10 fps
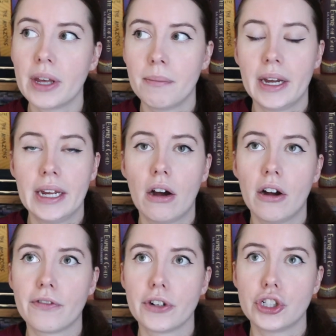They might
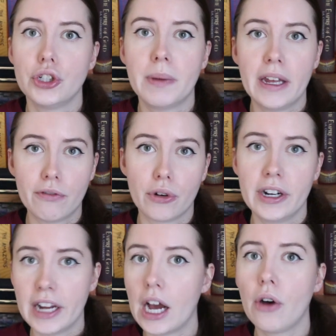offer to pay for
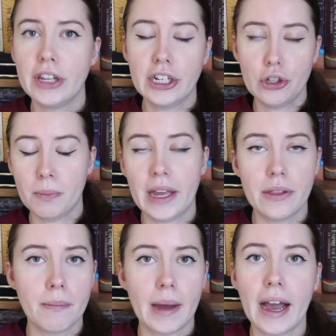it now and then you pay
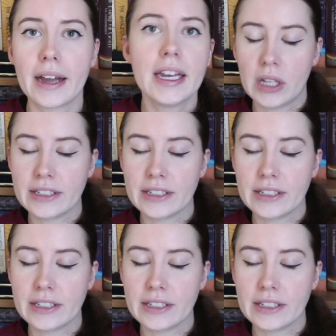them back.